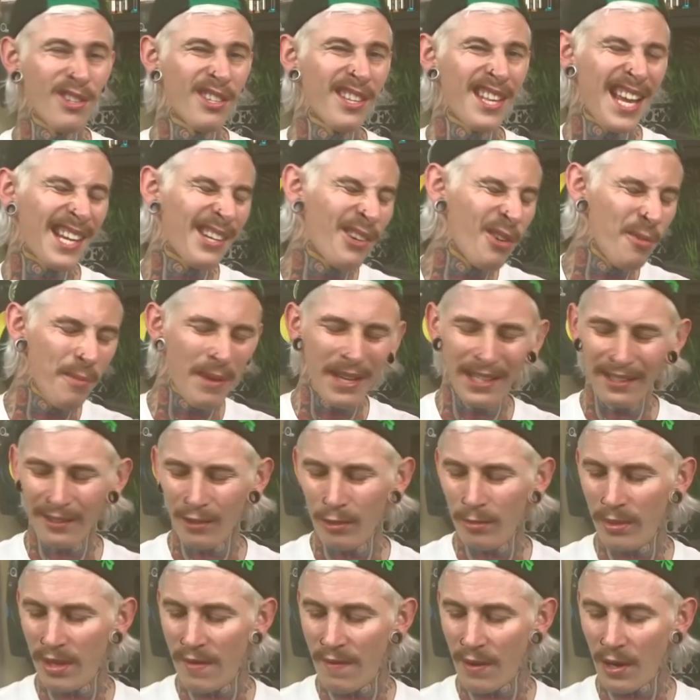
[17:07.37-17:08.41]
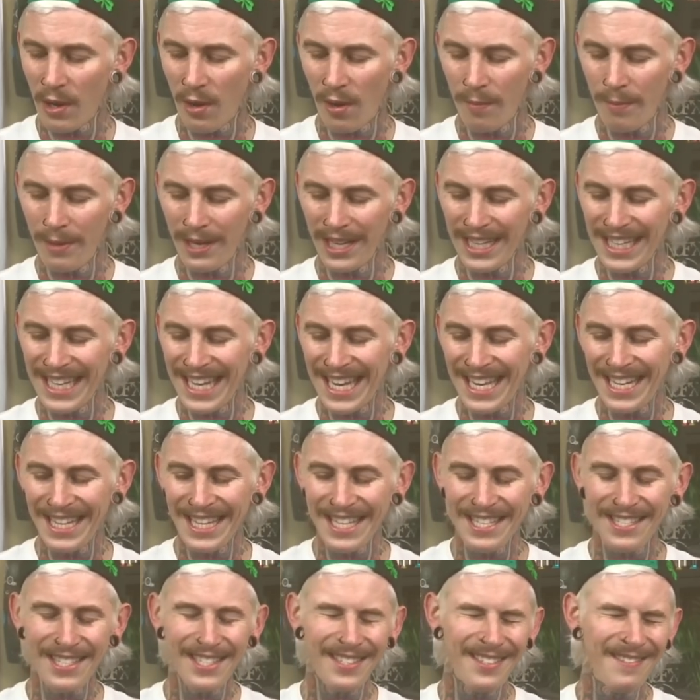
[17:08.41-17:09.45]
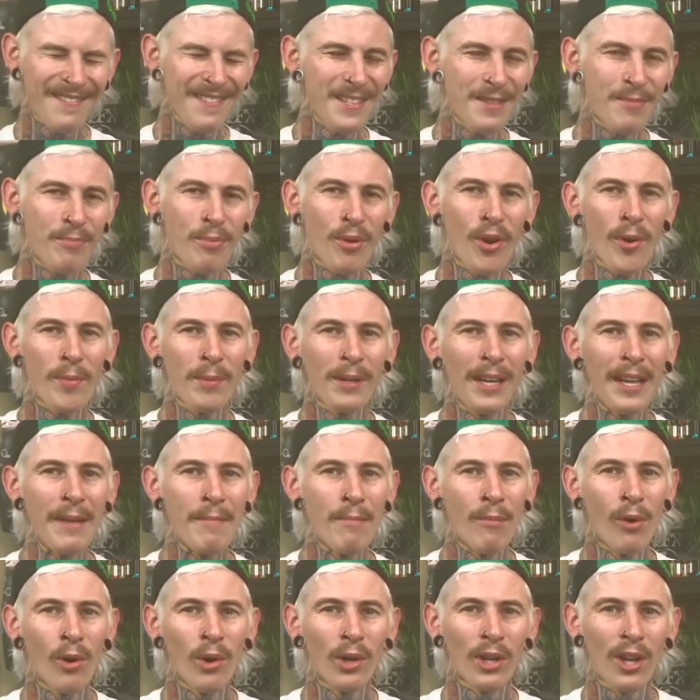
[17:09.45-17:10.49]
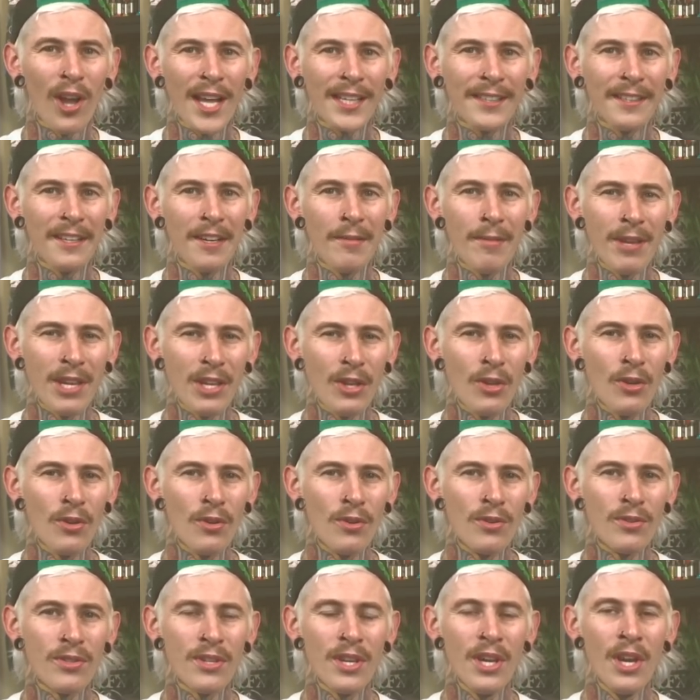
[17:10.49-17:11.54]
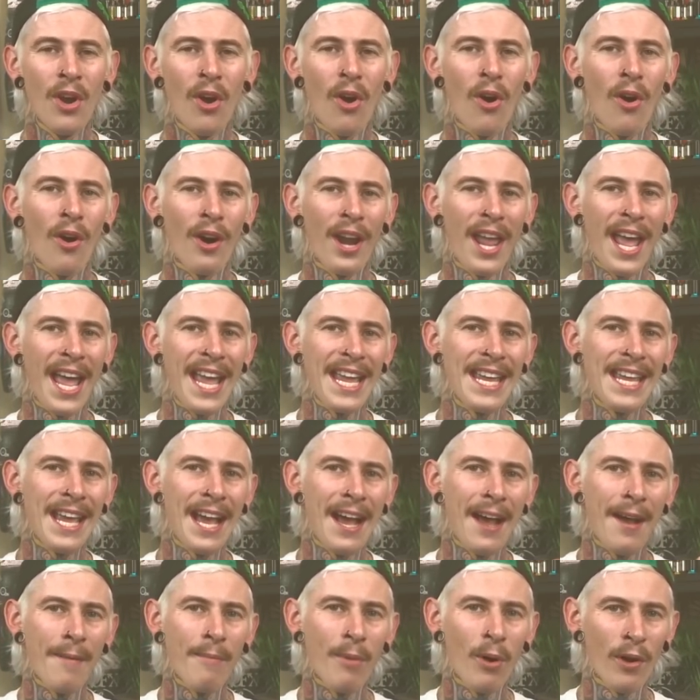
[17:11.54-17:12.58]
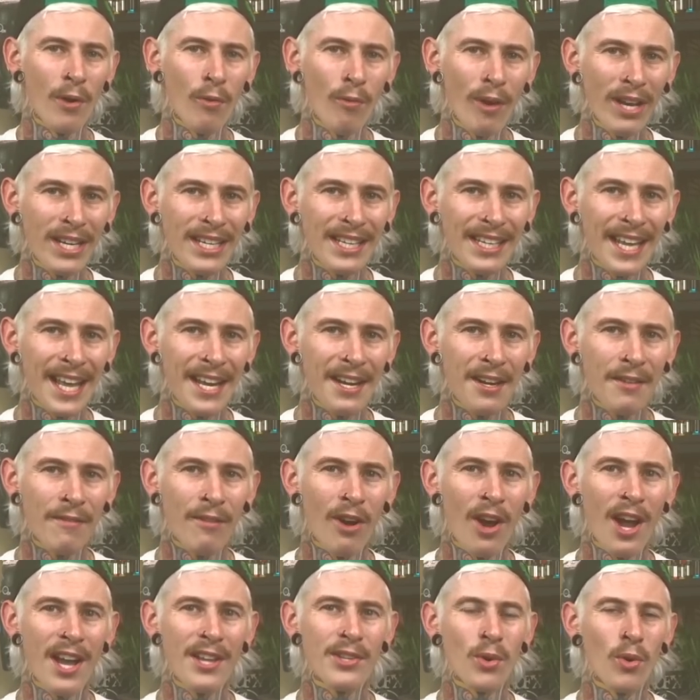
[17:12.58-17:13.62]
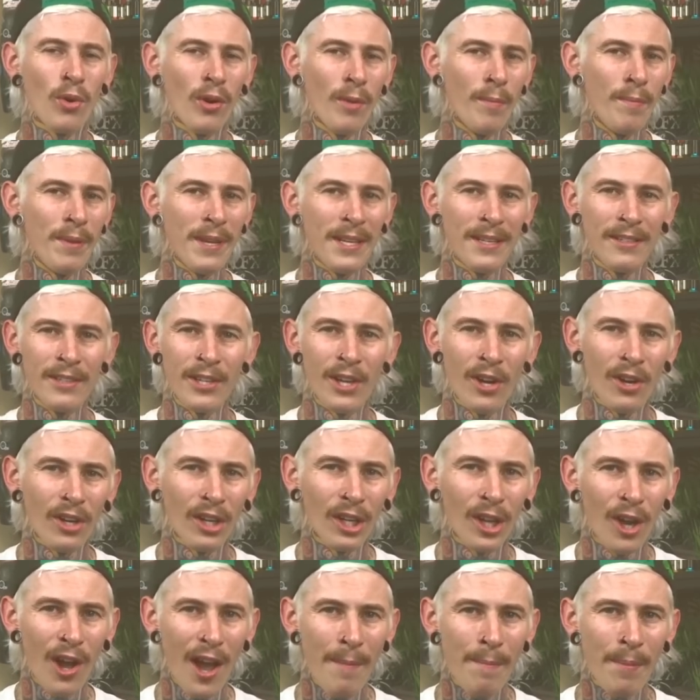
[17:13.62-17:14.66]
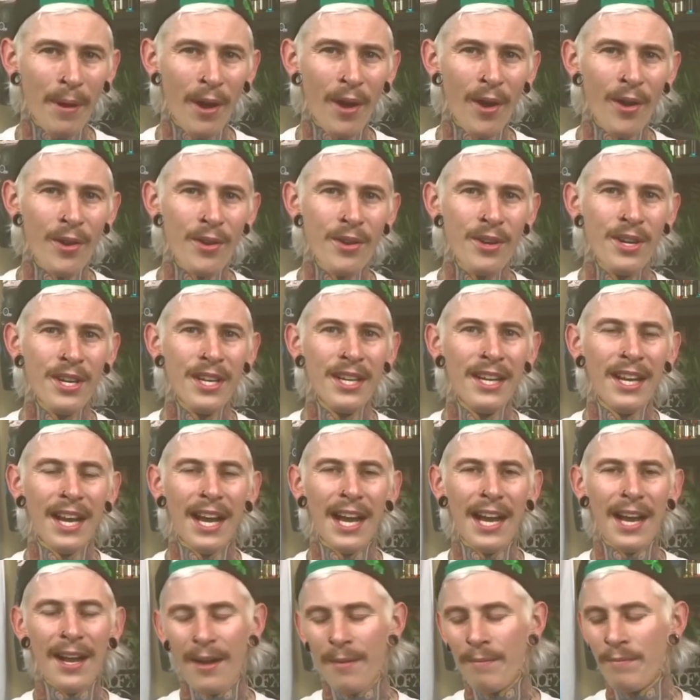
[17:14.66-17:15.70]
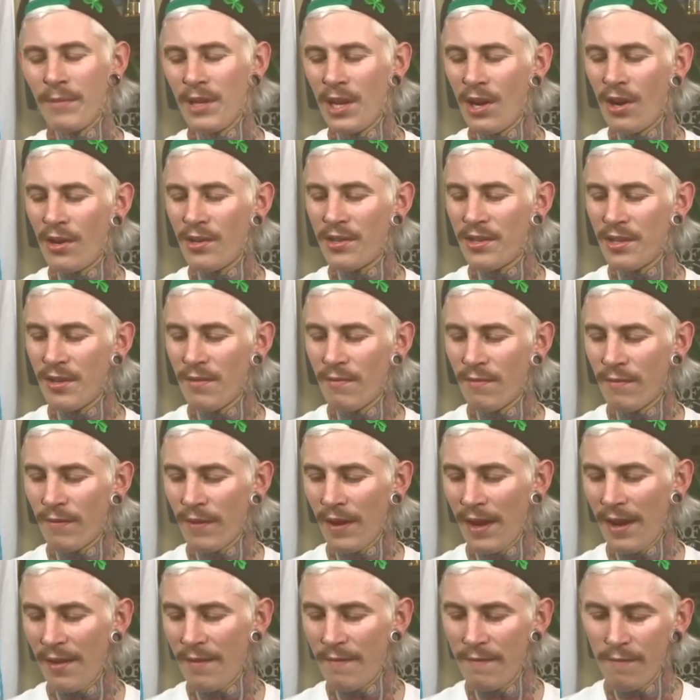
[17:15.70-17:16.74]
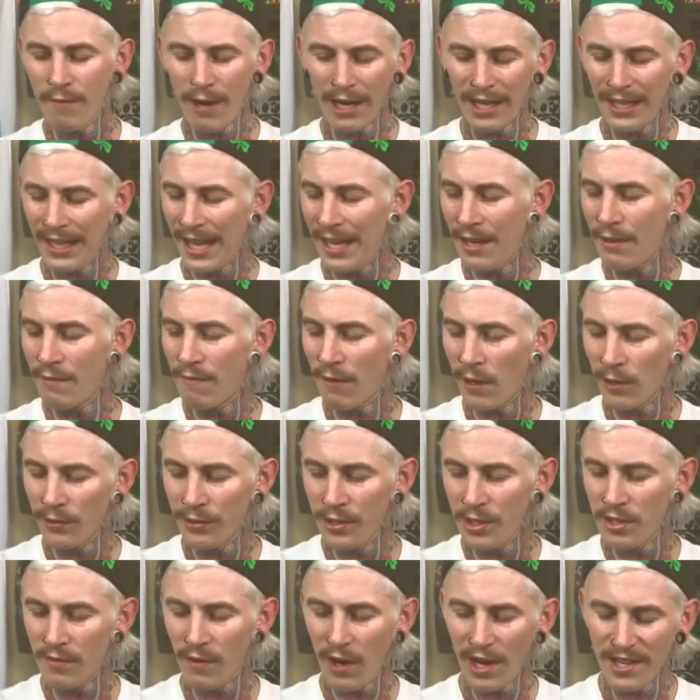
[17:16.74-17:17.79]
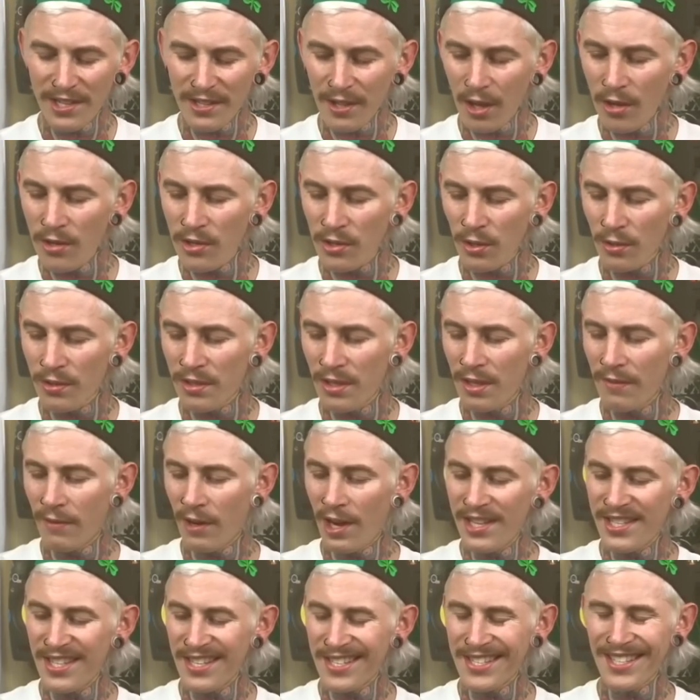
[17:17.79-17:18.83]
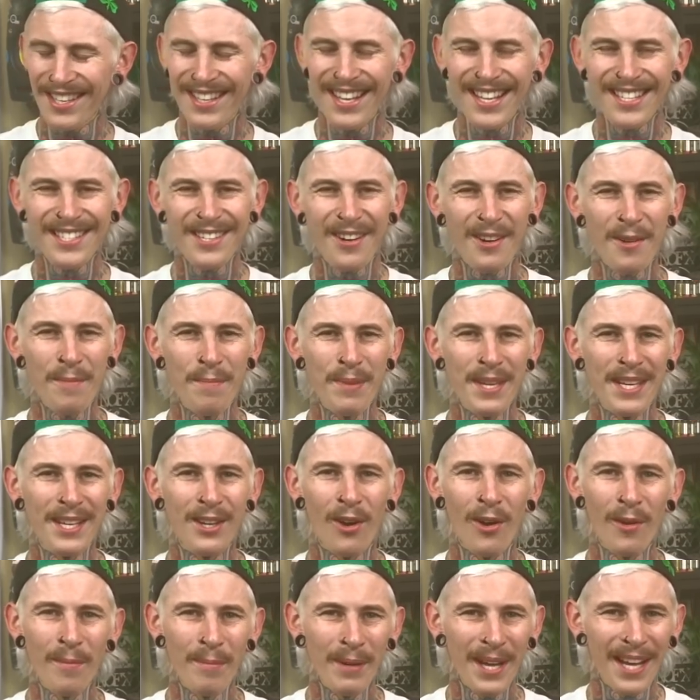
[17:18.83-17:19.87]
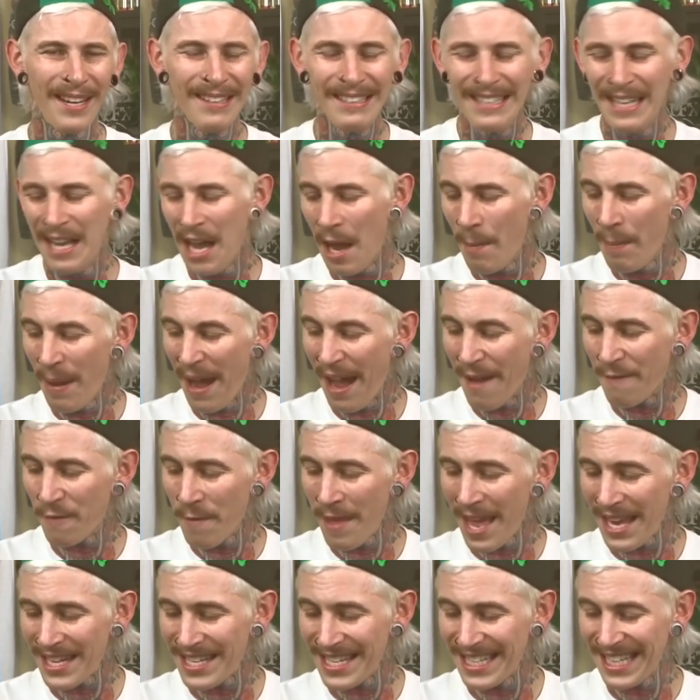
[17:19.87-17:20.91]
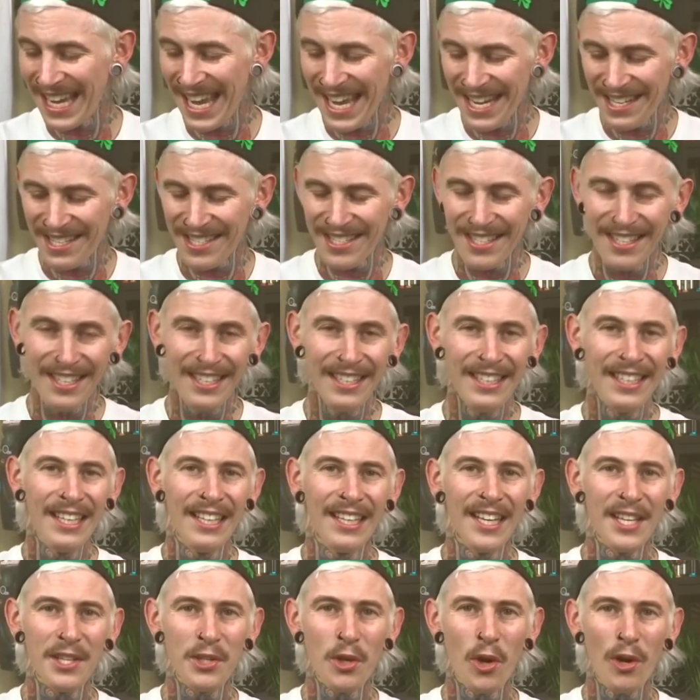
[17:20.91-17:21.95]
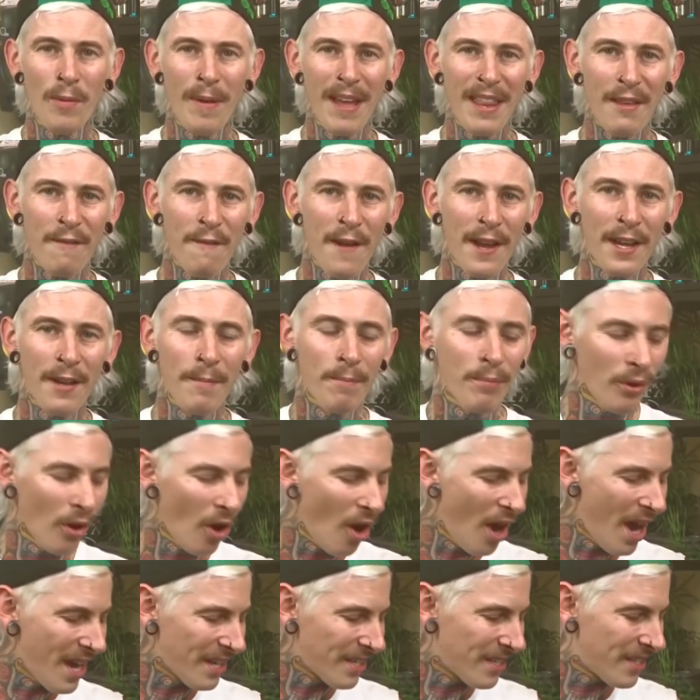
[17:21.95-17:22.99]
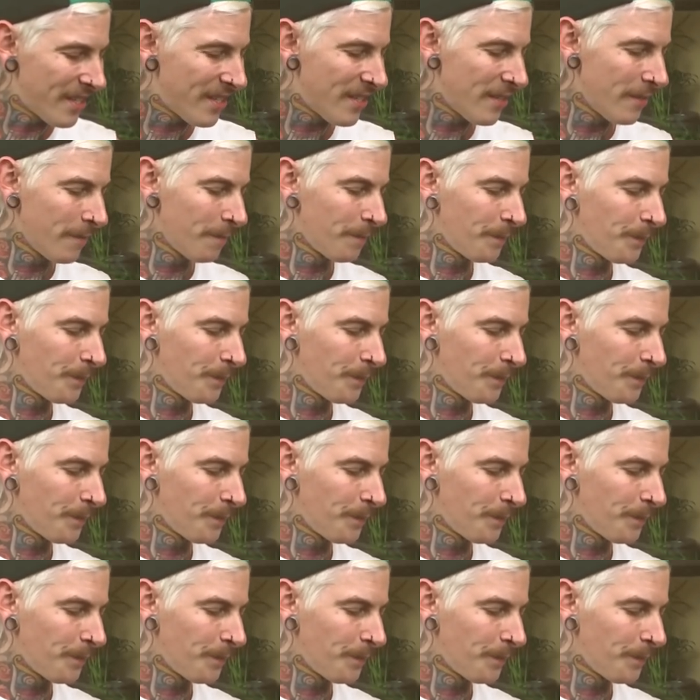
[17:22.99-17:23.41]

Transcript: So that could be a little bit of a con. But again, this is probably more likely to be used on a um, on a regulated device or a big, you know, lipo, um, you know, sort of uh, regulated voltage device, those sorts of devices. So that's not a big con. But apart from that, dickheads, let's talk about the fucking price.